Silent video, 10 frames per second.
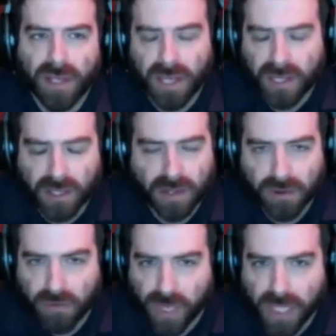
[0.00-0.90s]
And,
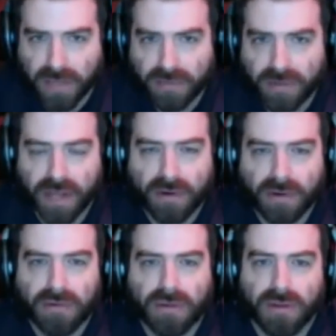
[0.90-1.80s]
the Weekly Standard
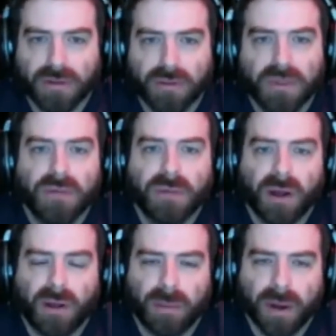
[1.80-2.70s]
is still doing
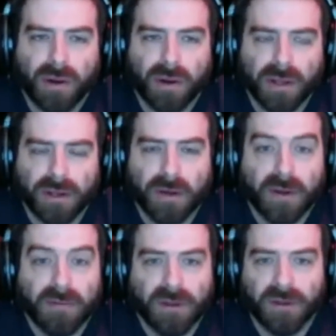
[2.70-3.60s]
well, apparently,
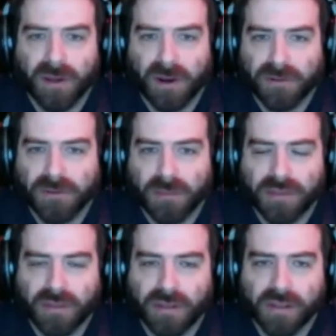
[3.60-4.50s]
even though Donald Trump
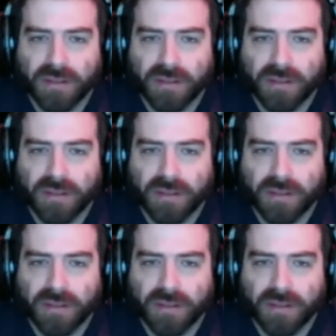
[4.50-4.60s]
says it's